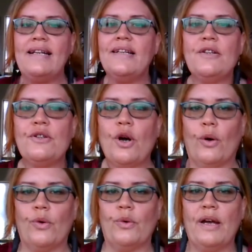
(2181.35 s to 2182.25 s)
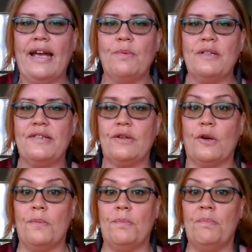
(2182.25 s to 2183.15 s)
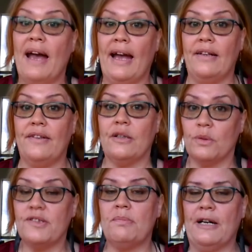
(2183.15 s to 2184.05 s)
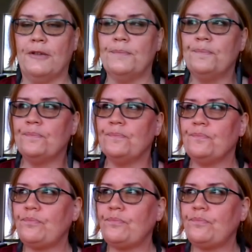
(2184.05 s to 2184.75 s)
I didn't know he was so bad. It was a male.